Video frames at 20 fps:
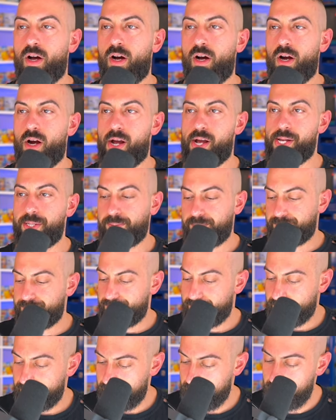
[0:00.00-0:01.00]
All right.
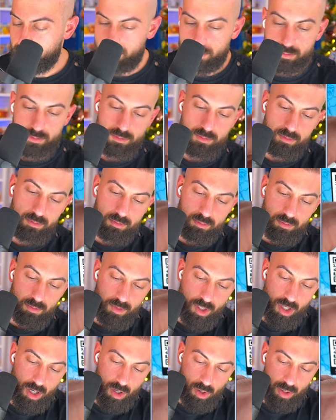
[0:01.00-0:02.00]

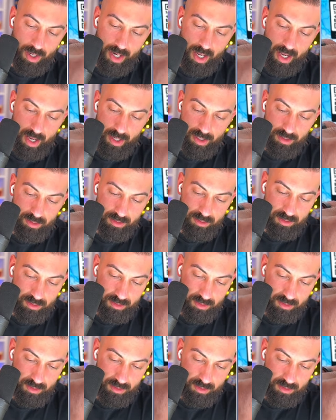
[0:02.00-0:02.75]
Going in.